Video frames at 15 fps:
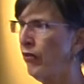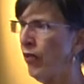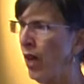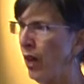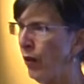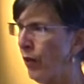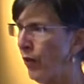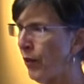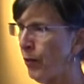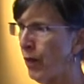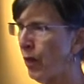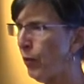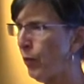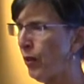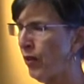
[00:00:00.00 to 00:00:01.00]
follow them
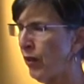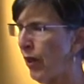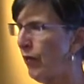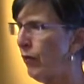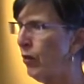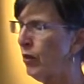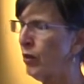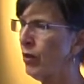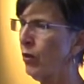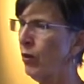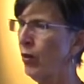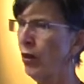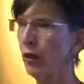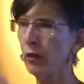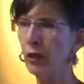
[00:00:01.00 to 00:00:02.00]
up with levels
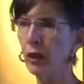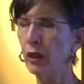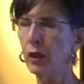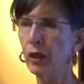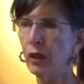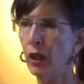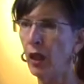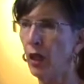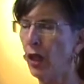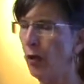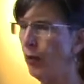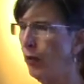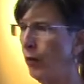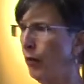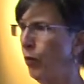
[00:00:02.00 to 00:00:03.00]
or
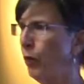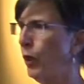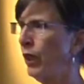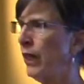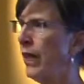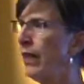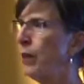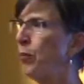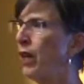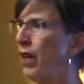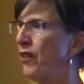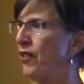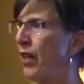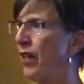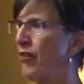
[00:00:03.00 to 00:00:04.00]
really any
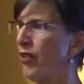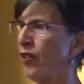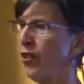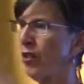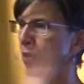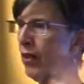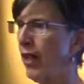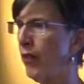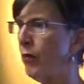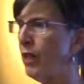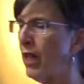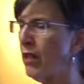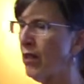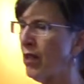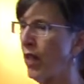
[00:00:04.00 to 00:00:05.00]
blood tests. They just gave them
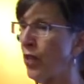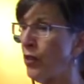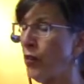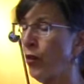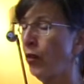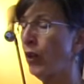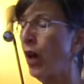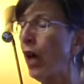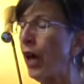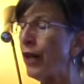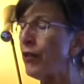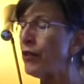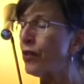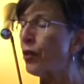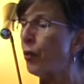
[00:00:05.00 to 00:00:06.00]
testosterone. I
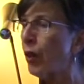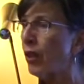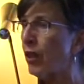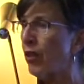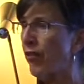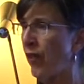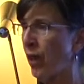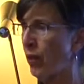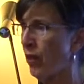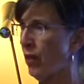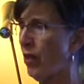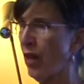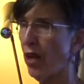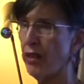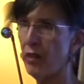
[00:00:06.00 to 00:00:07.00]
used to work at the Veterans
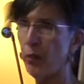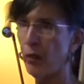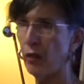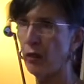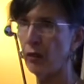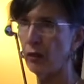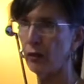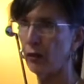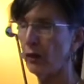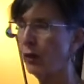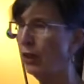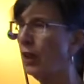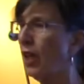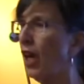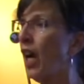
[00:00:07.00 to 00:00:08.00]
Hospital.
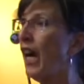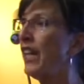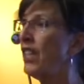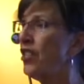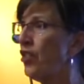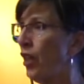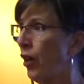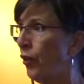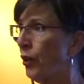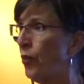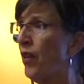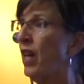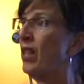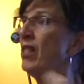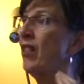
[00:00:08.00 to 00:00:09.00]
I can tell you
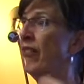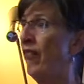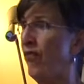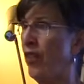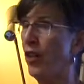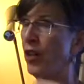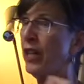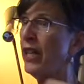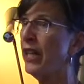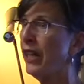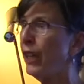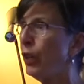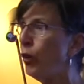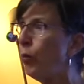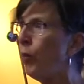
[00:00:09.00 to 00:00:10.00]
that is a very
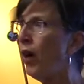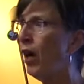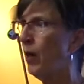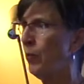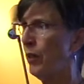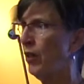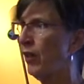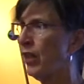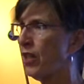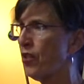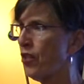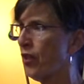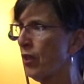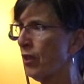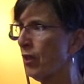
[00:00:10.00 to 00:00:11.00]
ill
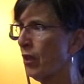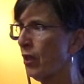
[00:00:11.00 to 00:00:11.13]
population.